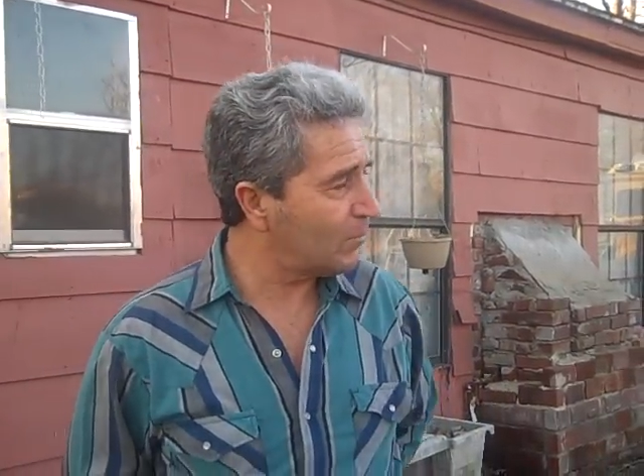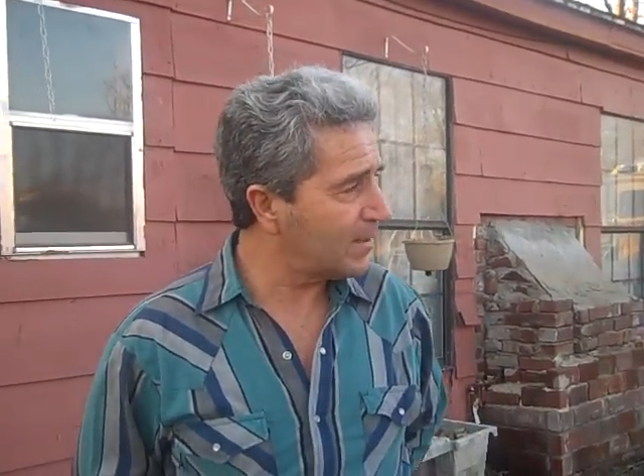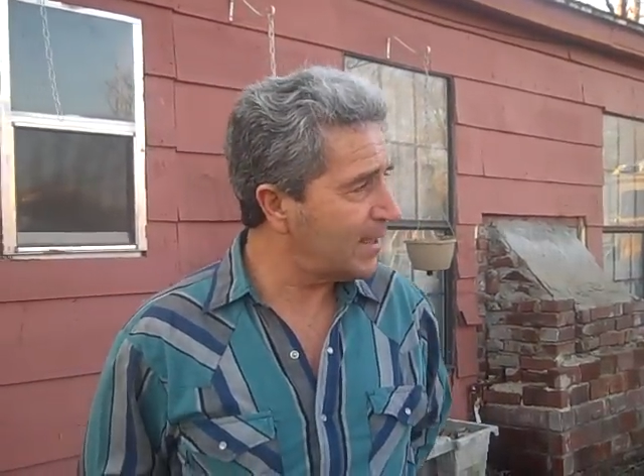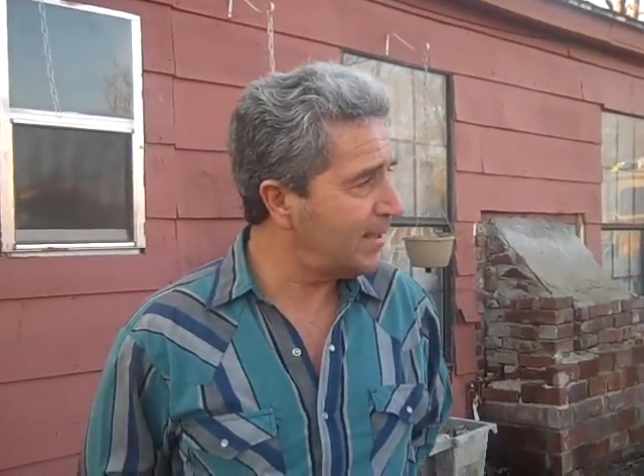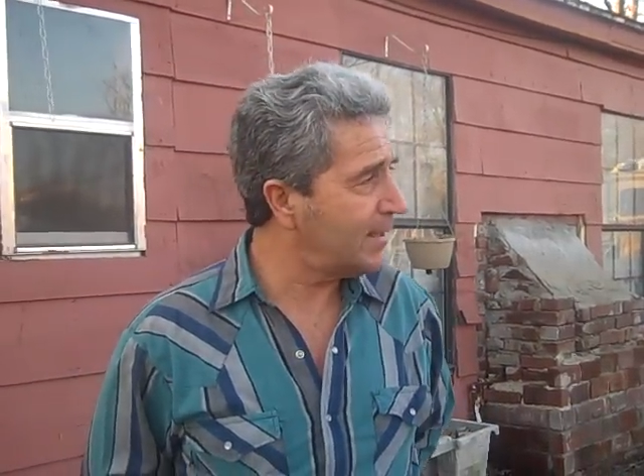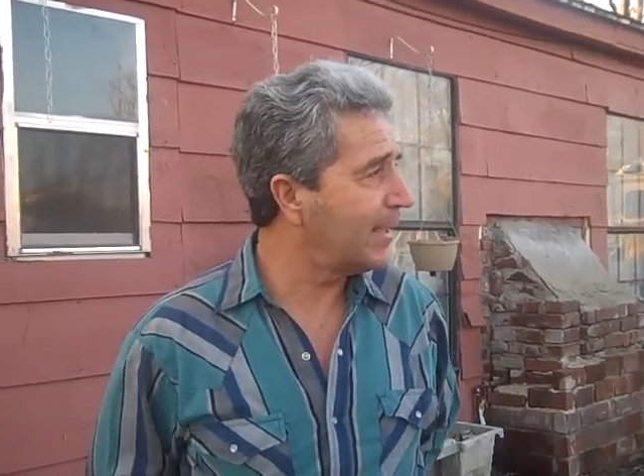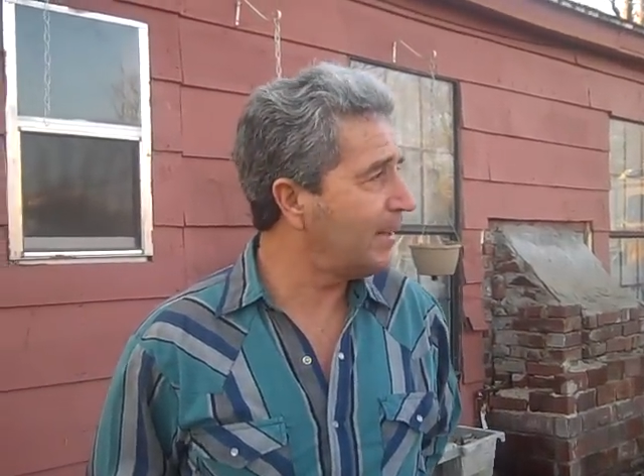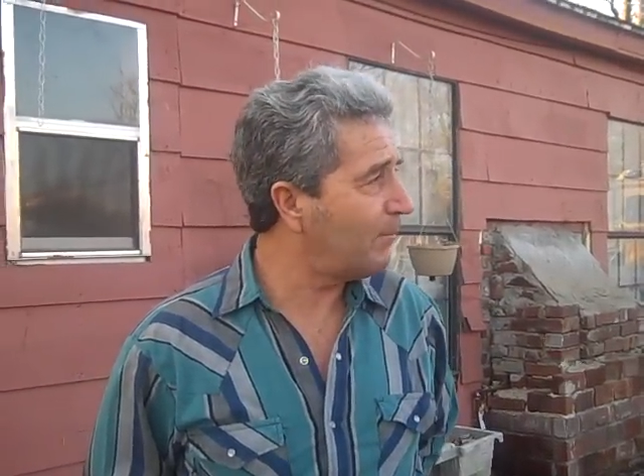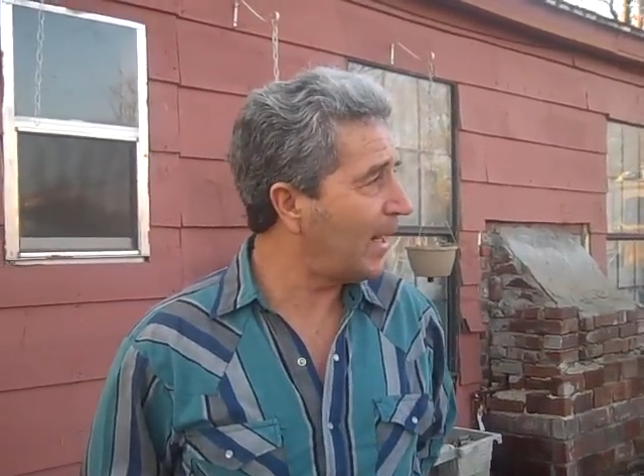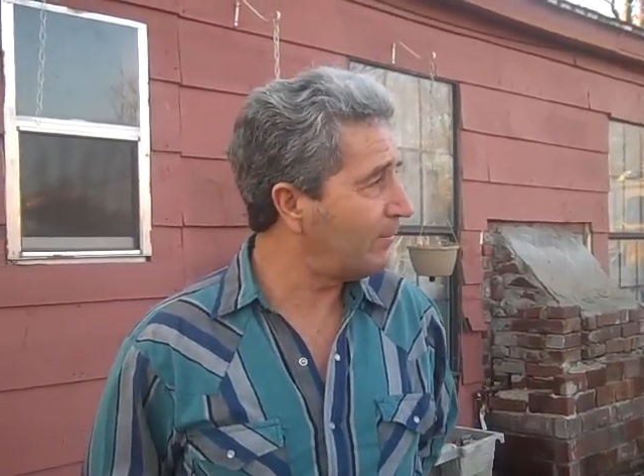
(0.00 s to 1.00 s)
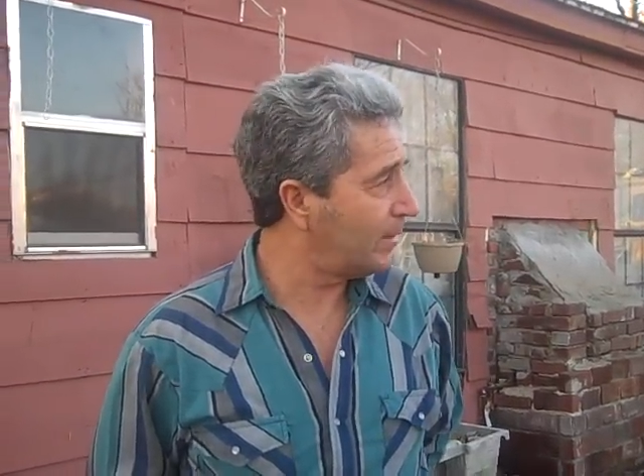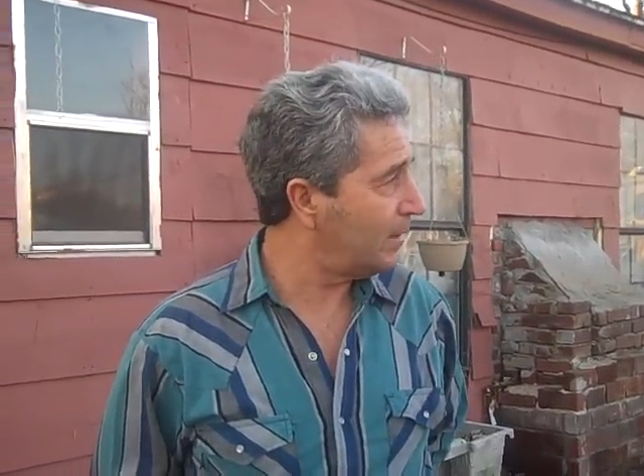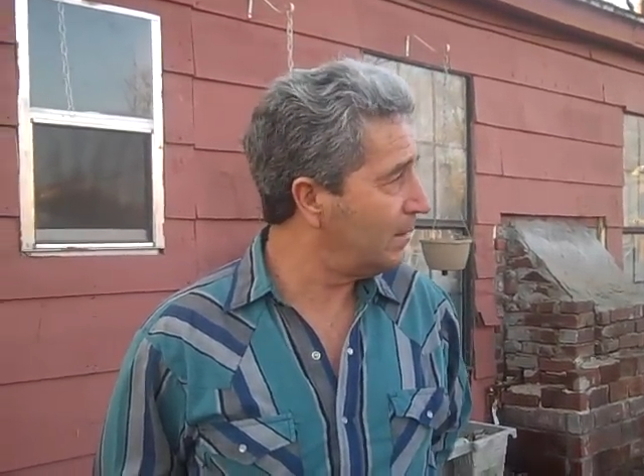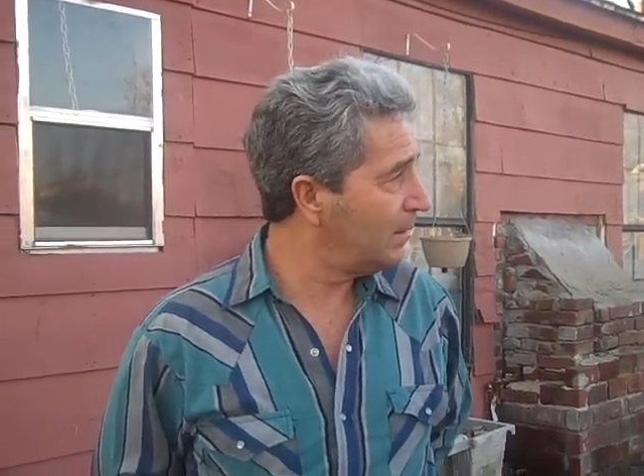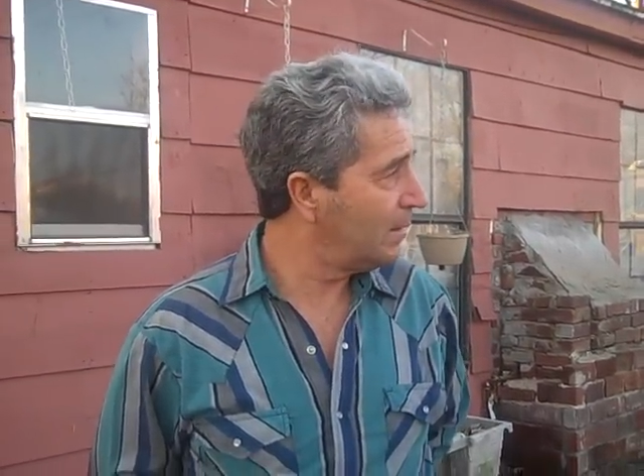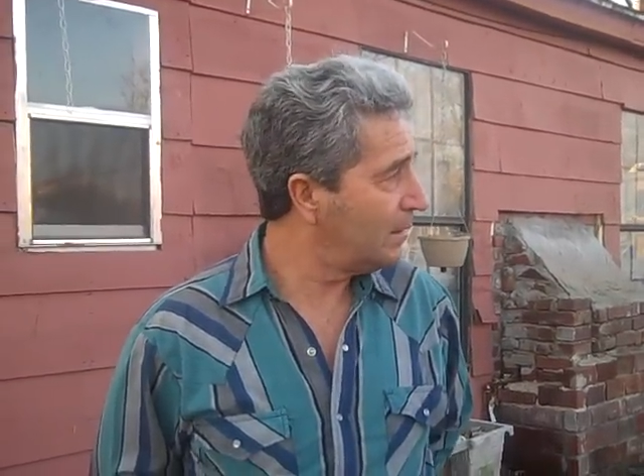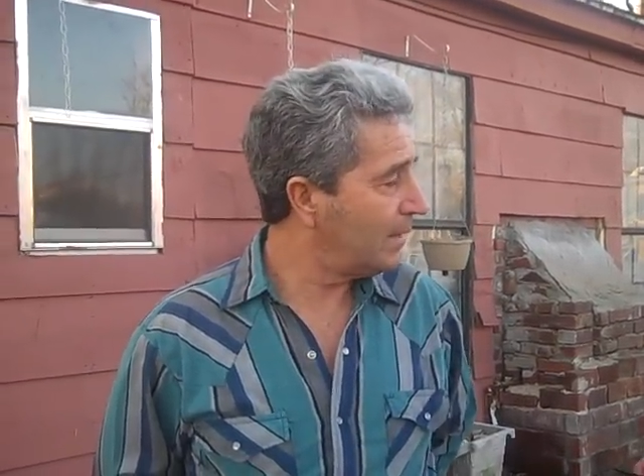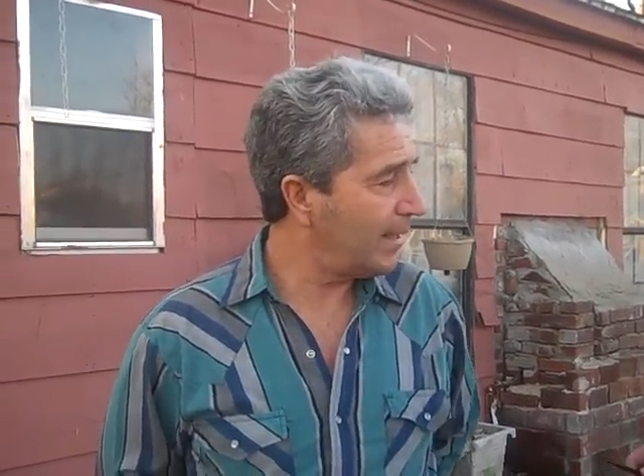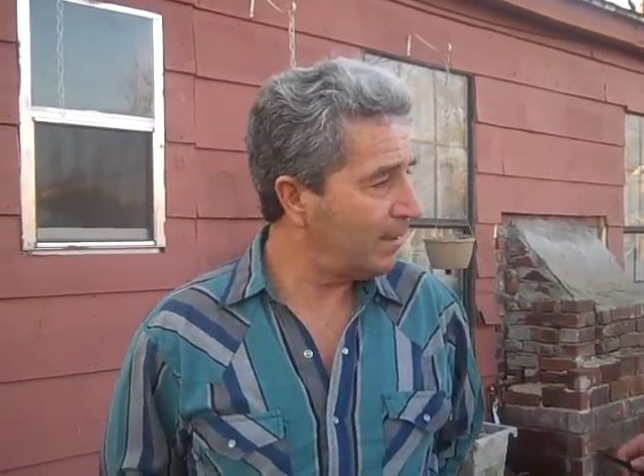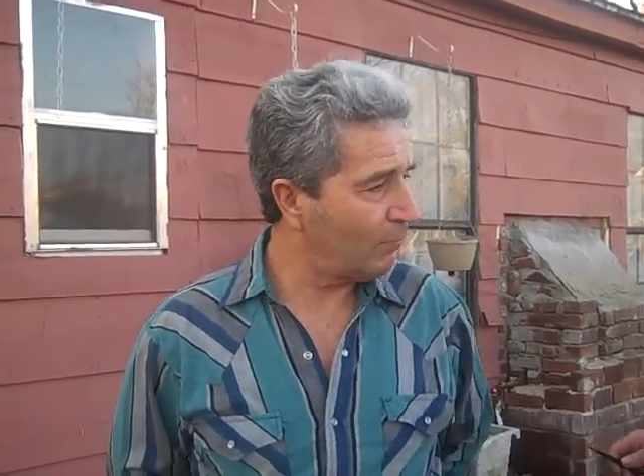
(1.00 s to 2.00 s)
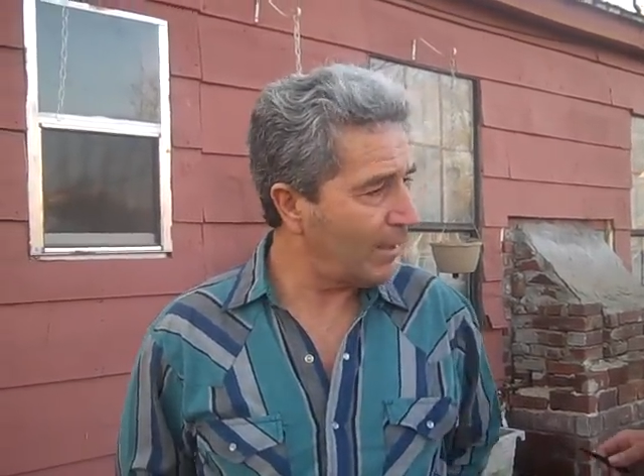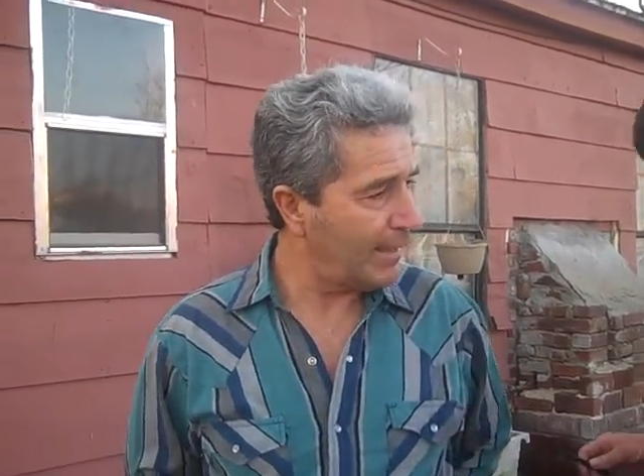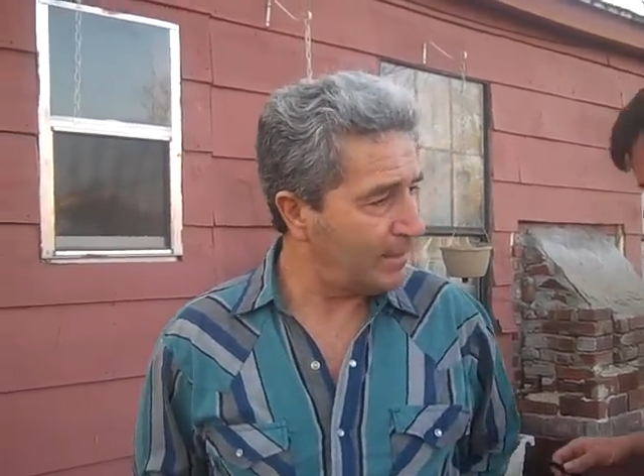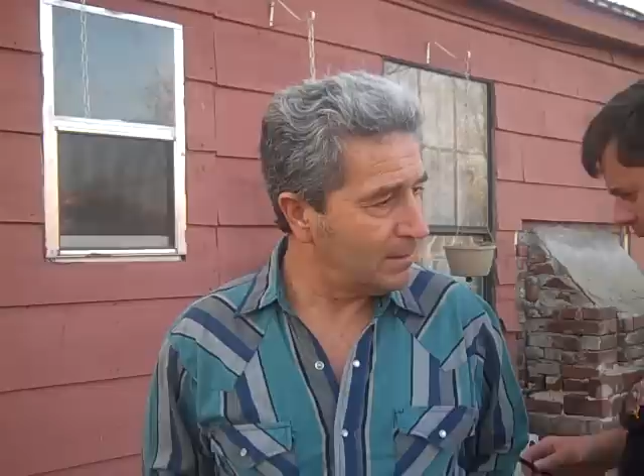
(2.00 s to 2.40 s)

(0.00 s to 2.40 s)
Look what they did, and they get by with it. I can that understand.